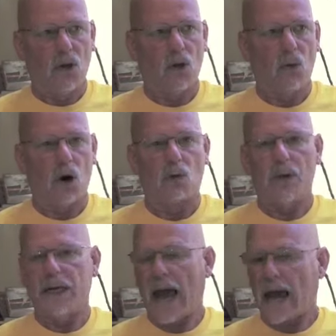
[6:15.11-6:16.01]
who are
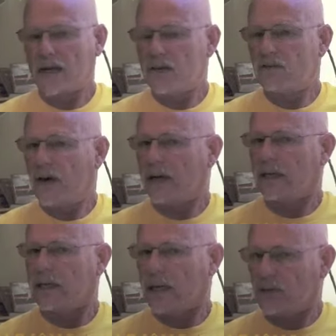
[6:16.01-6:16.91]
reactive
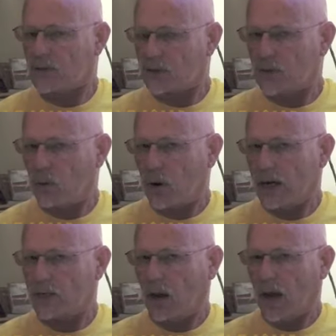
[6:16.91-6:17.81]
against the
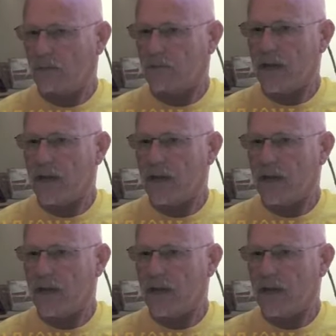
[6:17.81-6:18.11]
right to life.